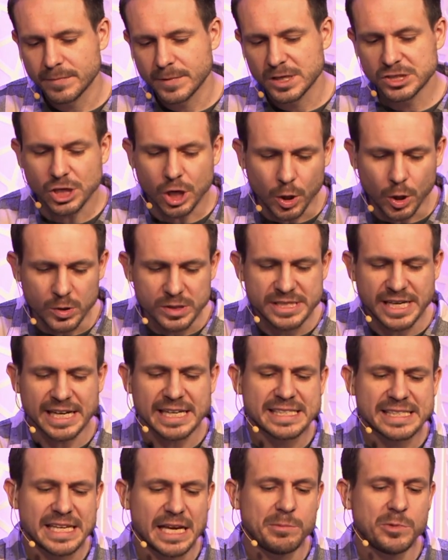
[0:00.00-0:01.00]
So,
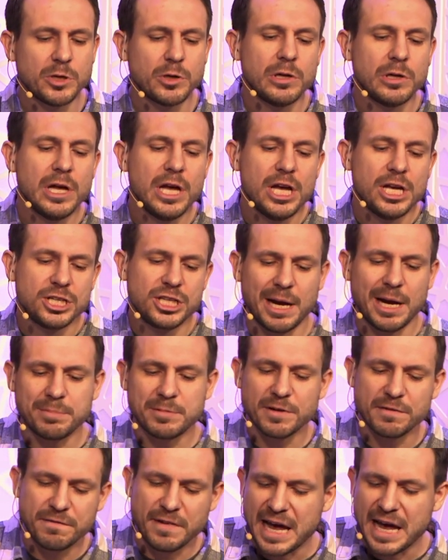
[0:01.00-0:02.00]
2 Samuel
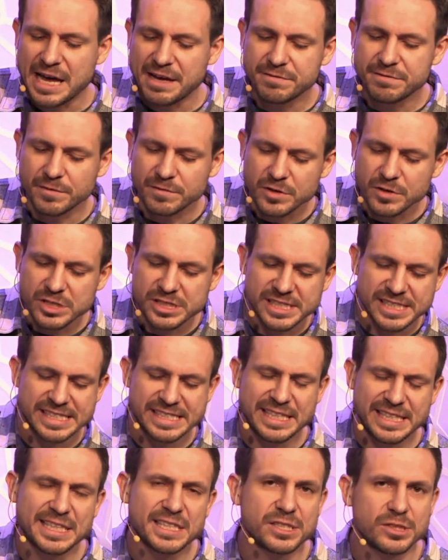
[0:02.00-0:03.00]
chapter 5, verses
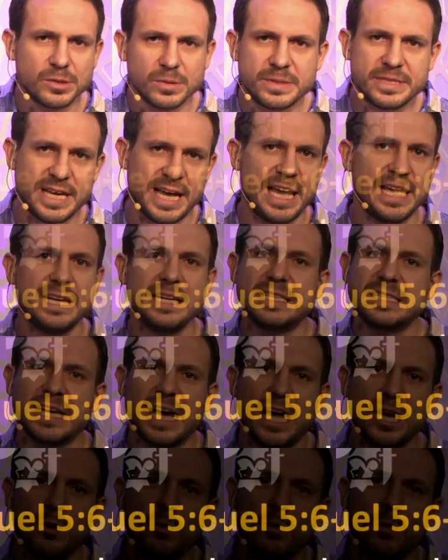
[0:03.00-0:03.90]
6 through 10 is kind